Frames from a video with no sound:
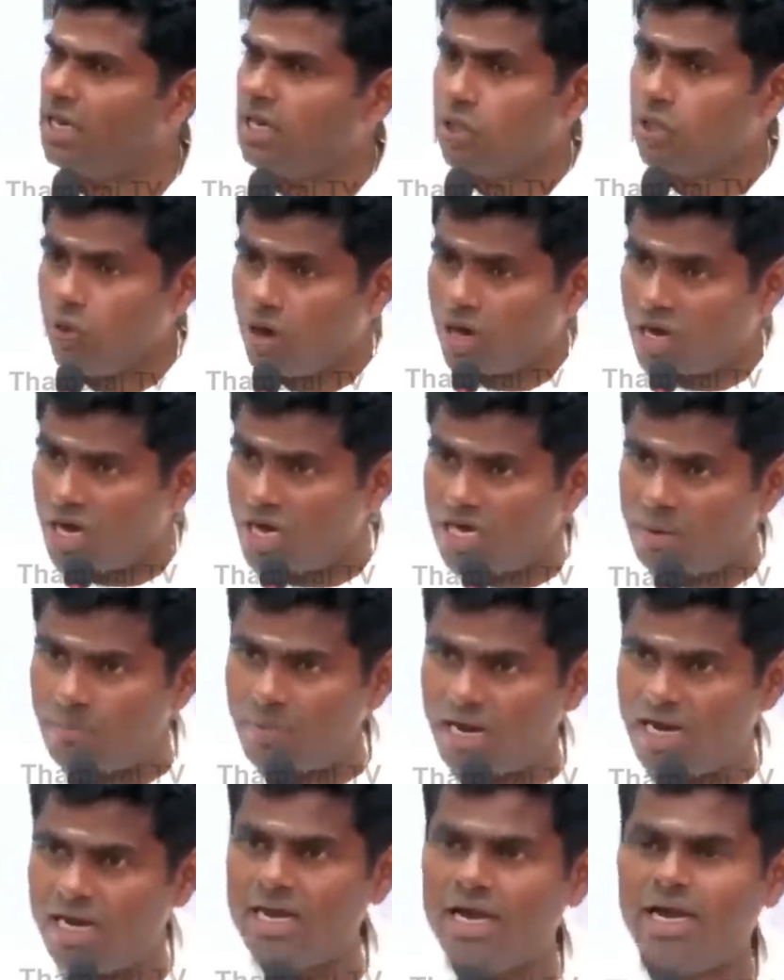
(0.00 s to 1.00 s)
you are not a
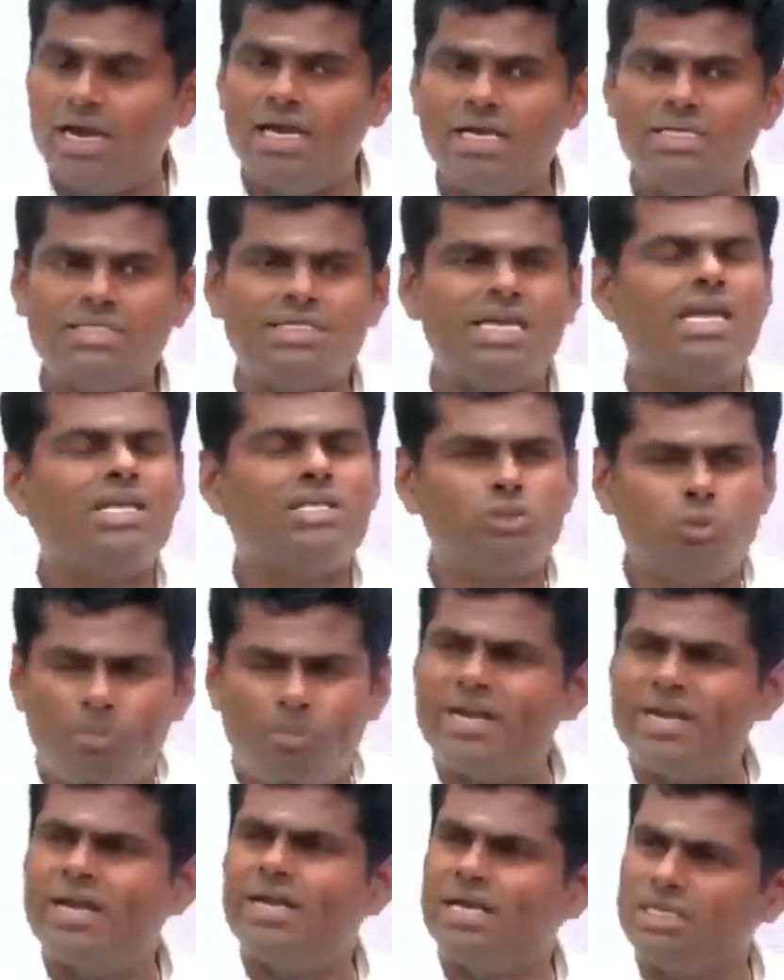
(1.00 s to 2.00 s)
Malayali, is saying
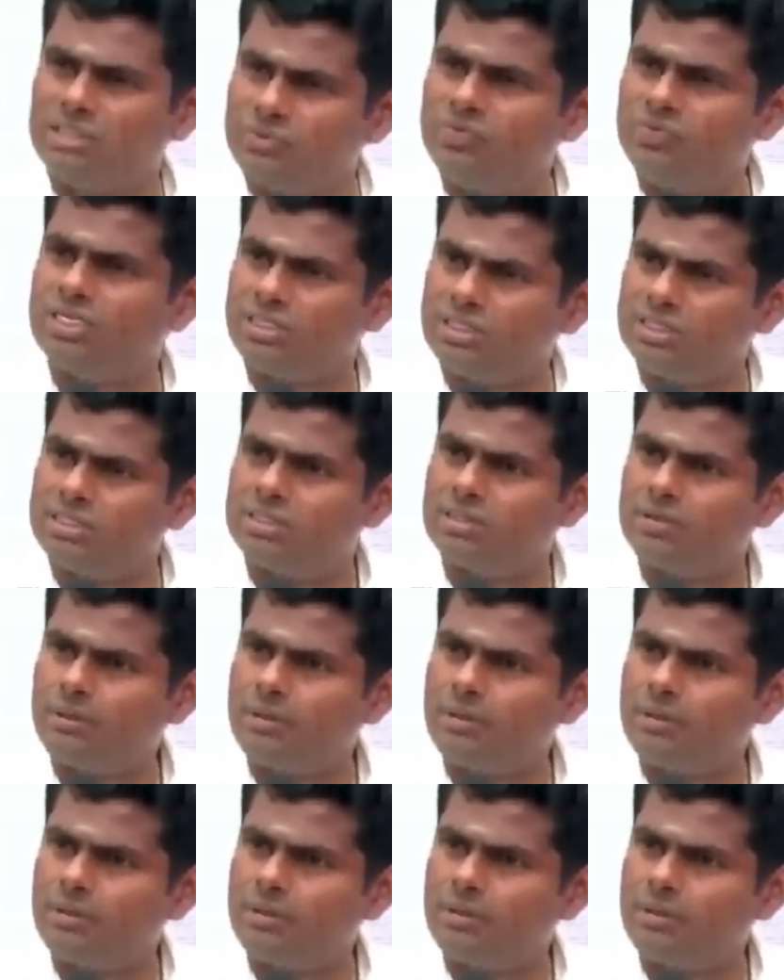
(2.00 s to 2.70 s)
stupidity at its worst.